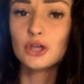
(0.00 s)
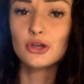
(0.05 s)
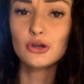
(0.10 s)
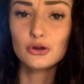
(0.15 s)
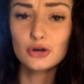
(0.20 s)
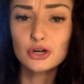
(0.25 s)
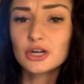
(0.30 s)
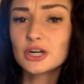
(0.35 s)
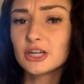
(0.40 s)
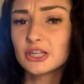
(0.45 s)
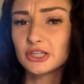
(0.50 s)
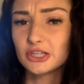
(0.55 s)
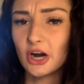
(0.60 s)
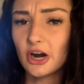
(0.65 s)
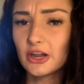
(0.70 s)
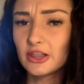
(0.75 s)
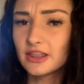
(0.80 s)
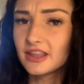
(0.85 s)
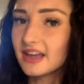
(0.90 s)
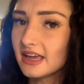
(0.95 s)
you're gonna
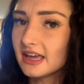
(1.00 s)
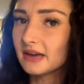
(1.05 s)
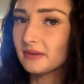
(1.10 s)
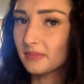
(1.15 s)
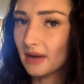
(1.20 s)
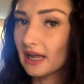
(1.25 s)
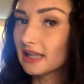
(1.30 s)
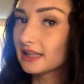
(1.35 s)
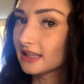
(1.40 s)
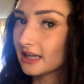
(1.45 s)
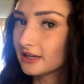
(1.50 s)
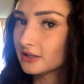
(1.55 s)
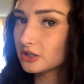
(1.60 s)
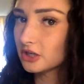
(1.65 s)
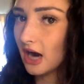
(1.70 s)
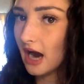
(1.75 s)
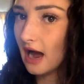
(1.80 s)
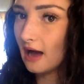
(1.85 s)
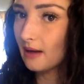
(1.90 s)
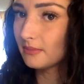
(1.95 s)
start thinking bad things
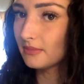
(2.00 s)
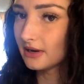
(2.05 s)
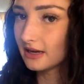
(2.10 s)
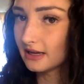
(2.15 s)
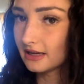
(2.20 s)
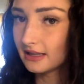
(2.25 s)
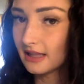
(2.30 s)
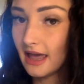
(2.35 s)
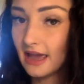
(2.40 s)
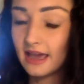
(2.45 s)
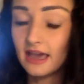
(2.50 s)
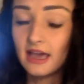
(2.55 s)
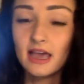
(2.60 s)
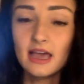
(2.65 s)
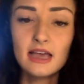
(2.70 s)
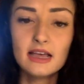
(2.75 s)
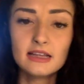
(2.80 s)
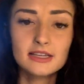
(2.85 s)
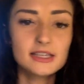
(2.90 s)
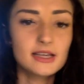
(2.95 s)
are happening. Like,
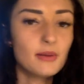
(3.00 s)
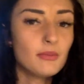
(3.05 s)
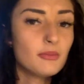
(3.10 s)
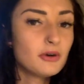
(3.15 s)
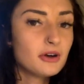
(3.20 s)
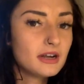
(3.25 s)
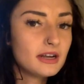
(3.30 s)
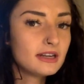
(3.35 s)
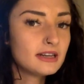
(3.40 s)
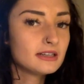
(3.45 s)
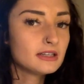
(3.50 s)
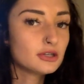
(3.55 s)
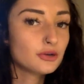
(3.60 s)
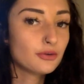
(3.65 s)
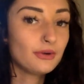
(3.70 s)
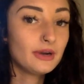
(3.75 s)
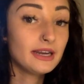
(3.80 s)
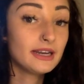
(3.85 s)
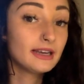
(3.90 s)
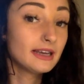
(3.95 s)
someone
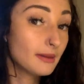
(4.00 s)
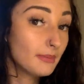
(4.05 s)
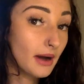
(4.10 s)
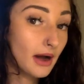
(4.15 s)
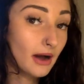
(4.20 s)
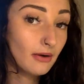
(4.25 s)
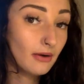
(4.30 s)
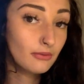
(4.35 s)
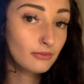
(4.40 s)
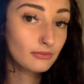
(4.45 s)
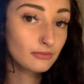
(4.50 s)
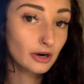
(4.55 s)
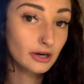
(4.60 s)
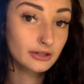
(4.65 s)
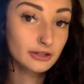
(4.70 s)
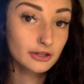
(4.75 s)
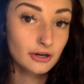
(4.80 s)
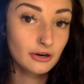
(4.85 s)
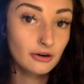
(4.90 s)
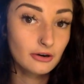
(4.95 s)
tweeted about
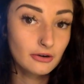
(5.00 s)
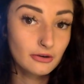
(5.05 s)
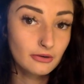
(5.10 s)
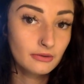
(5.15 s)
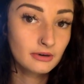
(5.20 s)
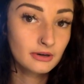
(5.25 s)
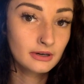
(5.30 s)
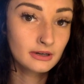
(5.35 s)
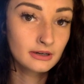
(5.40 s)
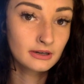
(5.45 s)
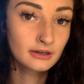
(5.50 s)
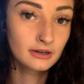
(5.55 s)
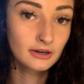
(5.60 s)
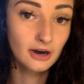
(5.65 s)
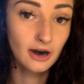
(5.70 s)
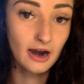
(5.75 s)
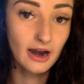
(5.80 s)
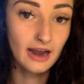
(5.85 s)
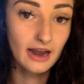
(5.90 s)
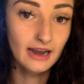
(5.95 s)

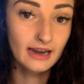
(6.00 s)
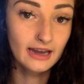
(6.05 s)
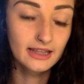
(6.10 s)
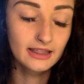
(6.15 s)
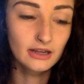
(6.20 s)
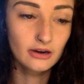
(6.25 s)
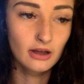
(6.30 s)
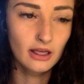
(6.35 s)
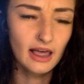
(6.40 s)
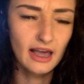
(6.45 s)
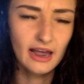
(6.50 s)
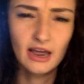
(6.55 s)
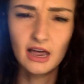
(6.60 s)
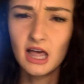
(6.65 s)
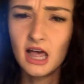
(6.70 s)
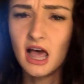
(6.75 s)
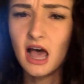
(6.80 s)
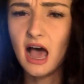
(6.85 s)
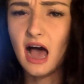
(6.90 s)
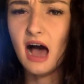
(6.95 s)
retrograde, and they're like,
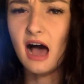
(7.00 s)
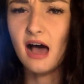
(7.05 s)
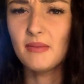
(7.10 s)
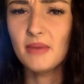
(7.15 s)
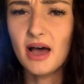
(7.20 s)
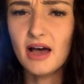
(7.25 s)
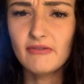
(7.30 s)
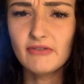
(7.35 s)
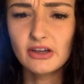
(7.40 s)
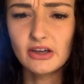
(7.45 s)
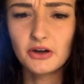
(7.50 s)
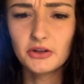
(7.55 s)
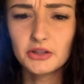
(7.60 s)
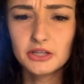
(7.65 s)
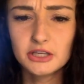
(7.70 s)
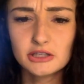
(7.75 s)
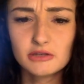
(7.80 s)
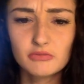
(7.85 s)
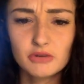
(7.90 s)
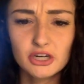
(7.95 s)
I'm having all
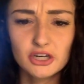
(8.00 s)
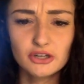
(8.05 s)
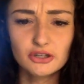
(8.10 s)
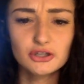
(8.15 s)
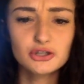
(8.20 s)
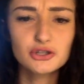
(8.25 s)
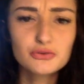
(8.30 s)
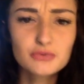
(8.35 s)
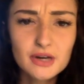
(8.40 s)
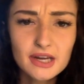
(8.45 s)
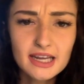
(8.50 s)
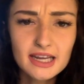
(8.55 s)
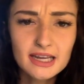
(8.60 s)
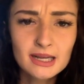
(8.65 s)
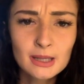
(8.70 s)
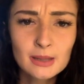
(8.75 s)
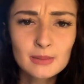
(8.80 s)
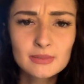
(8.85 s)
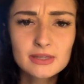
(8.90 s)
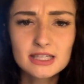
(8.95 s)
these weird
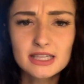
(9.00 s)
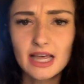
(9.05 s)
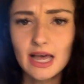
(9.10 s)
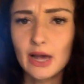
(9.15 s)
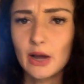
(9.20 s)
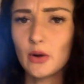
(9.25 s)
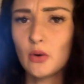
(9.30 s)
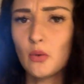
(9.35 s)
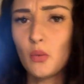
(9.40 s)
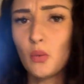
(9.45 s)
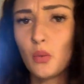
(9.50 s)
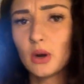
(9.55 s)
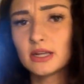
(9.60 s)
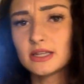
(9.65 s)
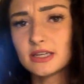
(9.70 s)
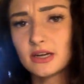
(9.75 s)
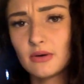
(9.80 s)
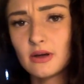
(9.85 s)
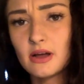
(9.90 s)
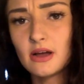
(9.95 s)
dreams, like,
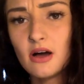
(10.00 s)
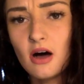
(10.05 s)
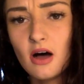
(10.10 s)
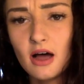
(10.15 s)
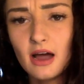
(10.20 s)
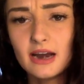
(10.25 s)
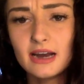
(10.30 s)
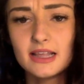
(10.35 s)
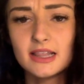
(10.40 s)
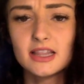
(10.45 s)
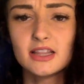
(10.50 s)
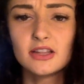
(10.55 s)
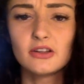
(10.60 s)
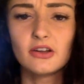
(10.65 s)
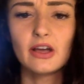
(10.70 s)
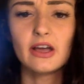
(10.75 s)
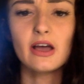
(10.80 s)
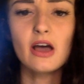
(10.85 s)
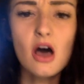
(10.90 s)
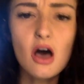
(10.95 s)
what's going on? And
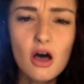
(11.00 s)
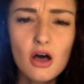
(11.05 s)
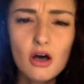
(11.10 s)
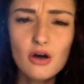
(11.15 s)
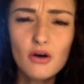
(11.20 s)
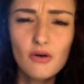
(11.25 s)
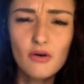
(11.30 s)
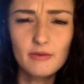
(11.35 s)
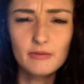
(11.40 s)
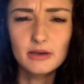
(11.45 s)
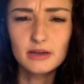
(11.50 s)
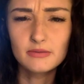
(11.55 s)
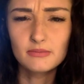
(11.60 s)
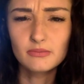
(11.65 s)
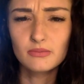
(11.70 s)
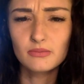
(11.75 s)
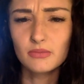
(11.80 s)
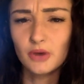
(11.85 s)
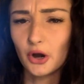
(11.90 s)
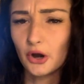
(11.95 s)
they're like, oh, I'm
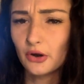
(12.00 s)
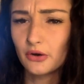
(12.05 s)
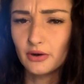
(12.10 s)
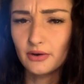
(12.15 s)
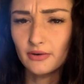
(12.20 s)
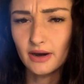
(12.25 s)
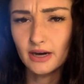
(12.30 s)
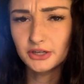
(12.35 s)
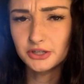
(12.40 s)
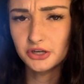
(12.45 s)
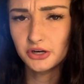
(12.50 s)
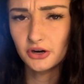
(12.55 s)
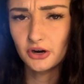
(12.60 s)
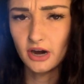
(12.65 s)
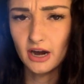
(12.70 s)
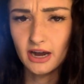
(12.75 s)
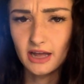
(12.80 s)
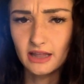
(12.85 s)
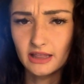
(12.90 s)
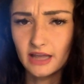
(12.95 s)
in Mercury
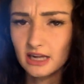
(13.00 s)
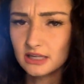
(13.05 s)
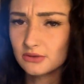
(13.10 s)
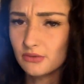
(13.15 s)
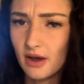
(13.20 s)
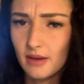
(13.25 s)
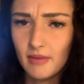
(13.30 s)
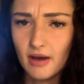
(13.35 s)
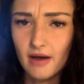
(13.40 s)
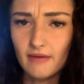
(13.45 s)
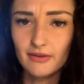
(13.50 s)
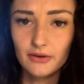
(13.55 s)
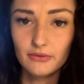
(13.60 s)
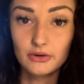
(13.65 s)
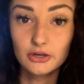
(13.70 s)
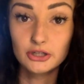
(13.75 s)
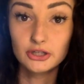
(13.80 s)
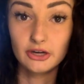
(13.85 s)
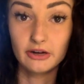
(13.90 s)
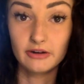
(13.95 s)
retrograde, that's why I'm having
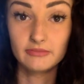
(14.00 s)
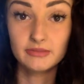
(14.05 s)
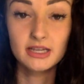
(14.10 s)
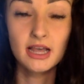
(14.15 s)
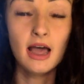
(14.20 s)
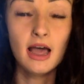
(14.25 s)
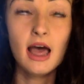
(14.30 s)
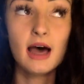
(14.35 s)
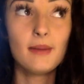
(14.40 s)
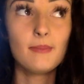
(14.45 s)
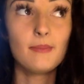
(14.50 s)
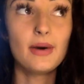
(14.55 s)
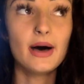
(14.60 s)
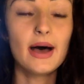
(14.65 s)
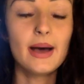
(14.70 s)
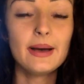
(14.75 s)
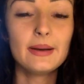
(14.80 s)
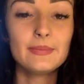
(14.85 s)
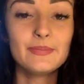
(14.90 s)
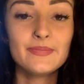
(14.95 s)
weird dreams.
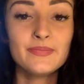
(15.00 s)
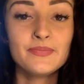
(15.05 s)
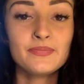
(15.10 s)
But